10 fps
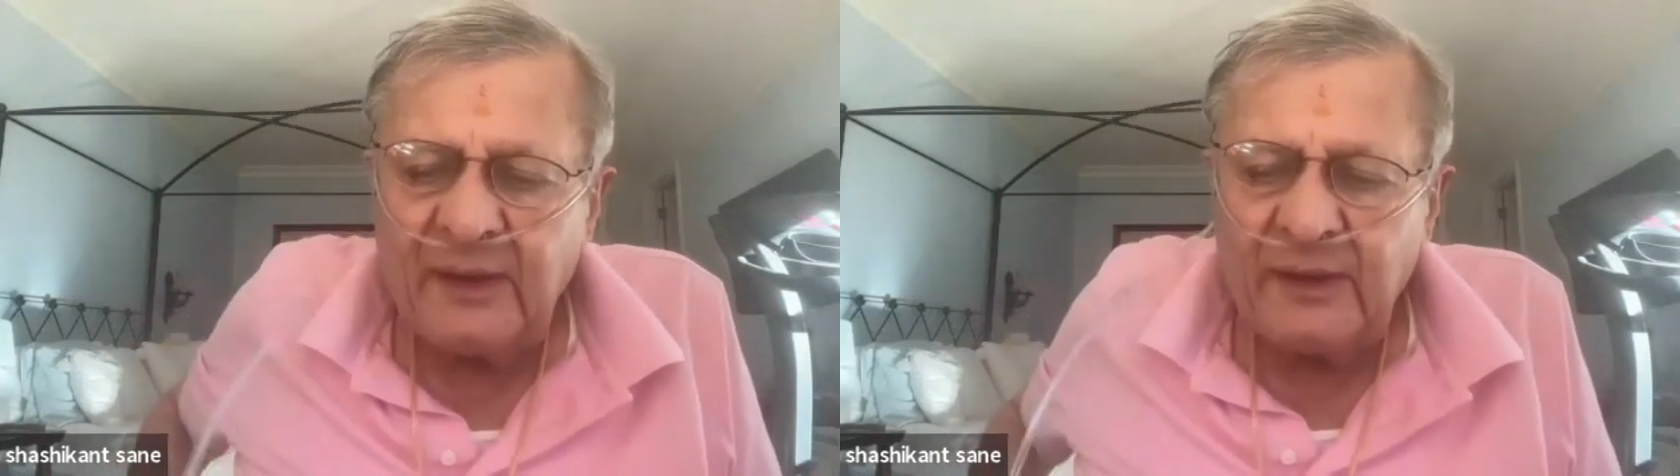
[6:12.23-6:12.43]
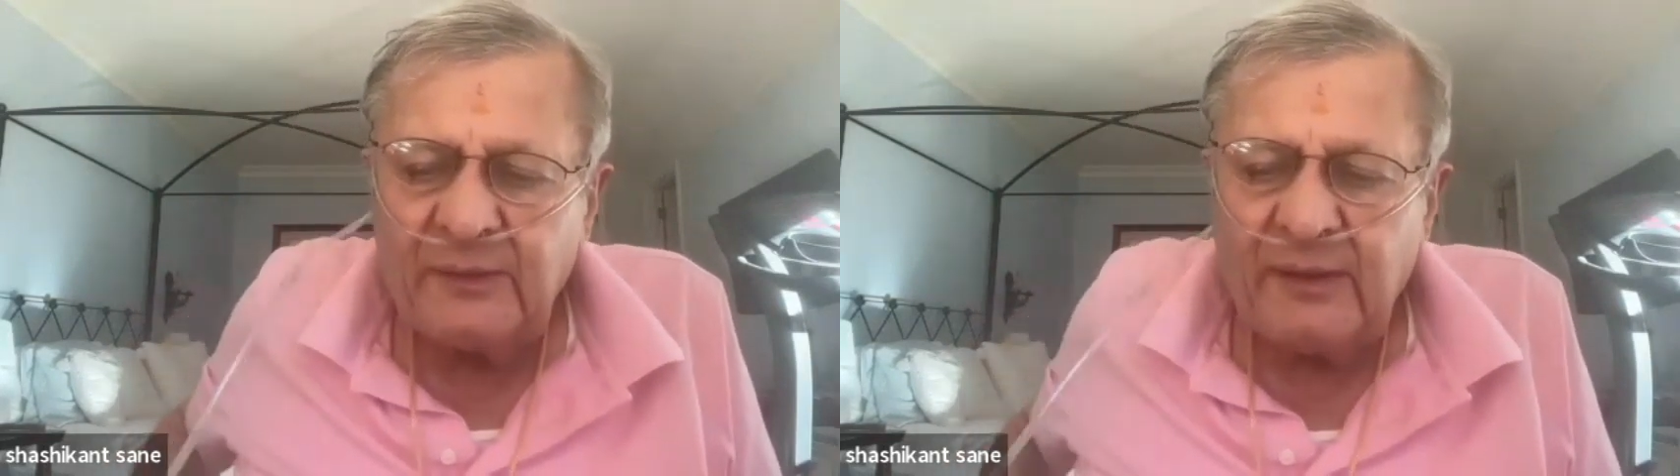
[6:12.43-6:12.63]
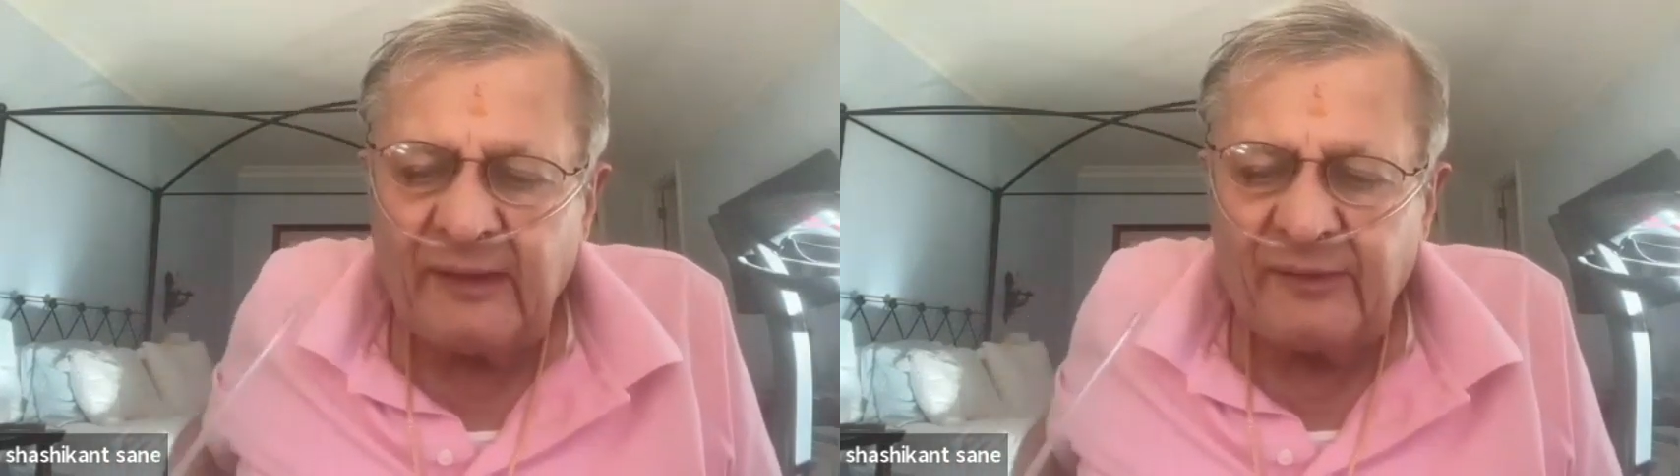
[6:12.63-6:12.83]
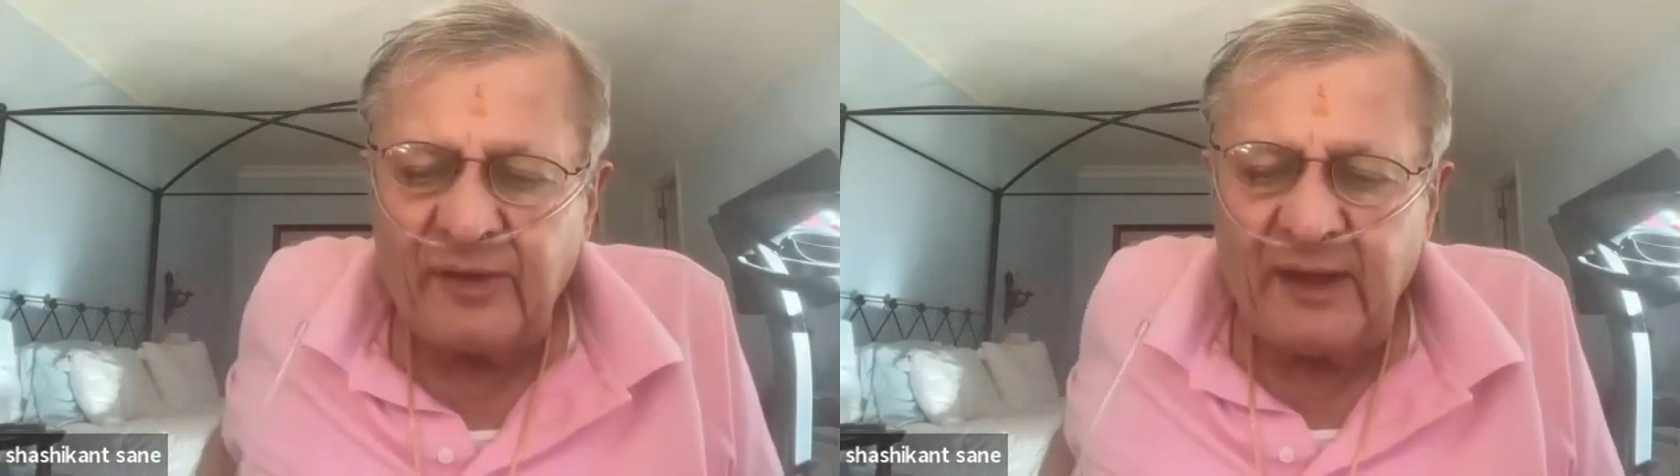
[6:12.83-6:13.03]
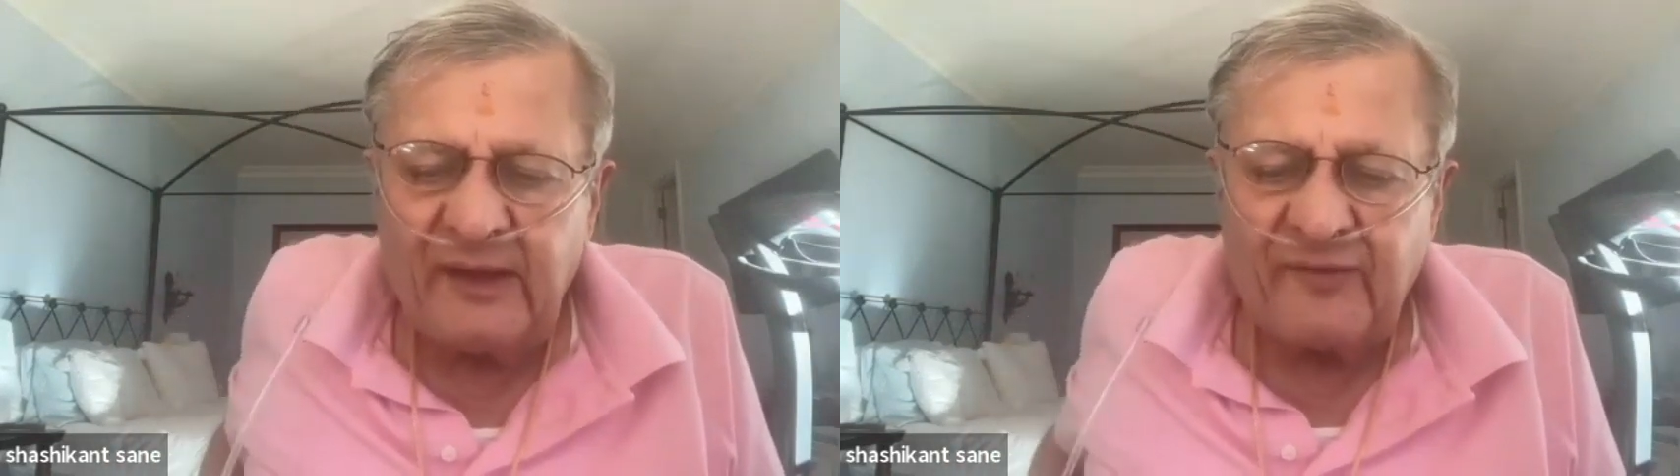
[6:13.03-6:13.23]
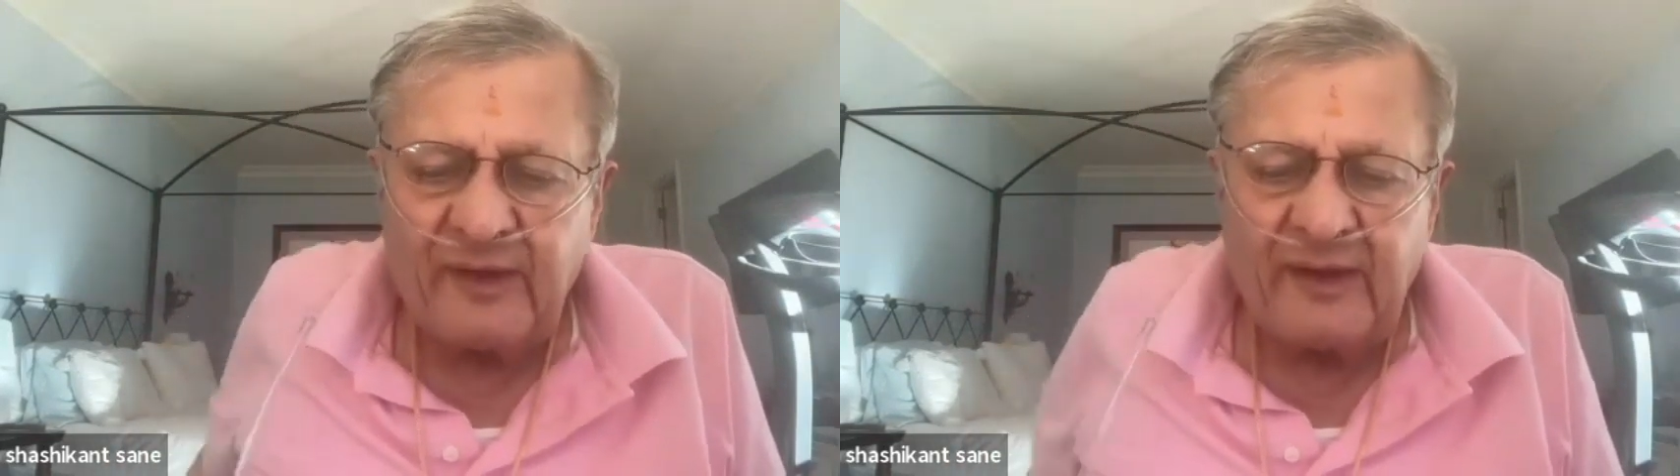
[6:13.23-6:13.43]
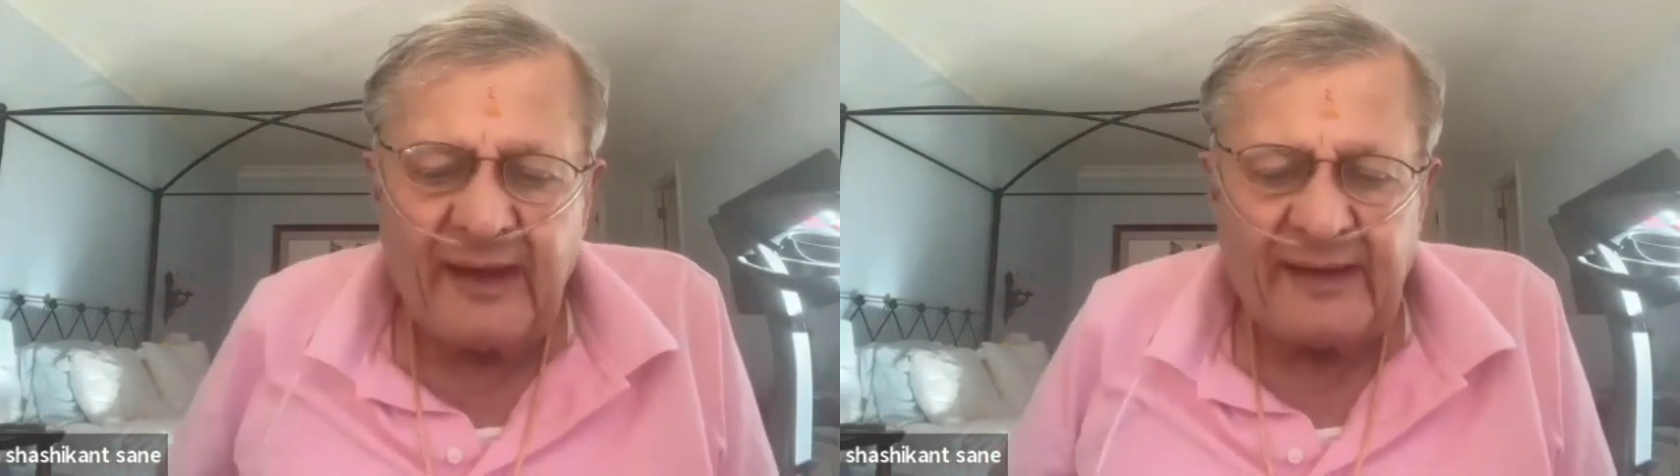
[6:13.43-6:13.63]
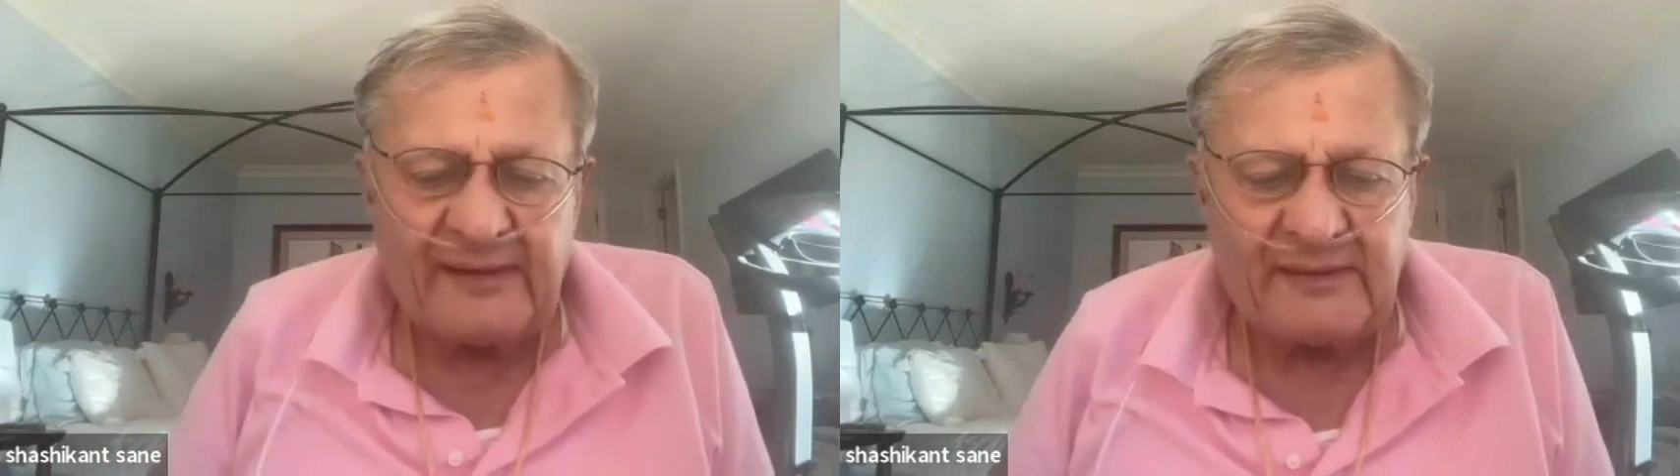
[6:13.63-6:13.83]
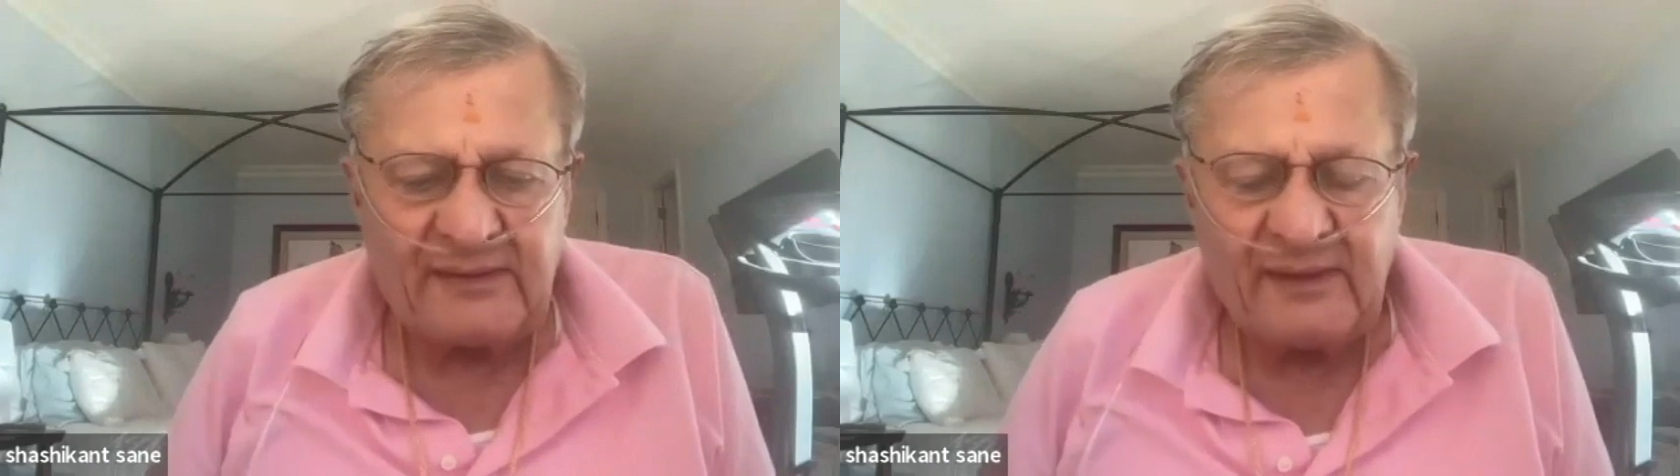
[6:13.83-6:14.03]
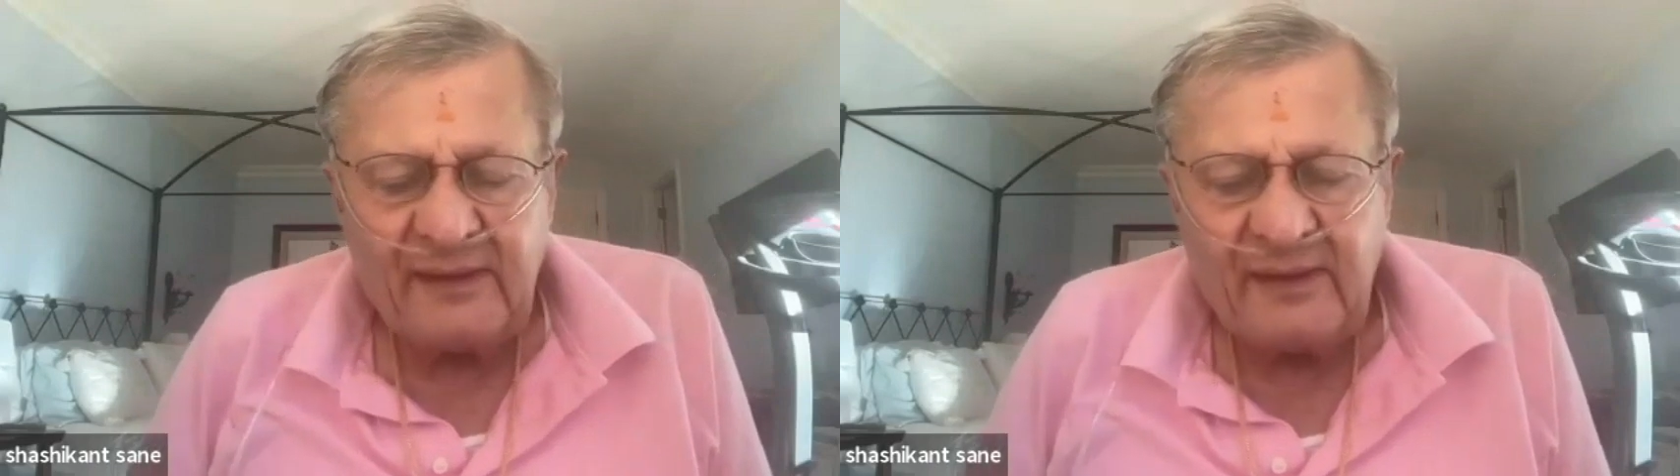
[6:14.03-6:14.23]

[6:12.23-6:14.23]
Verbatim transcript: you have three different kinds